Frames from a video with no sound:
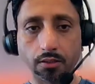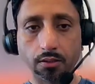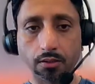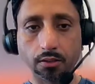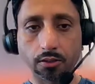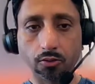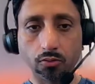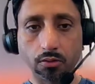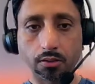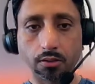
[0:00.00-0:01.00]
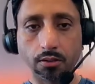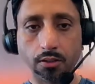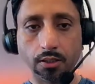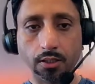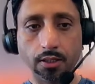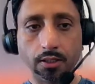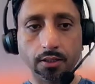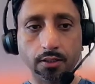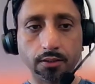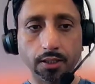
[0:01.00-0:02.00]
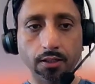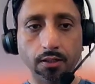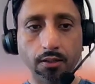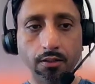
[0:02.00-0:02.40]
sold, then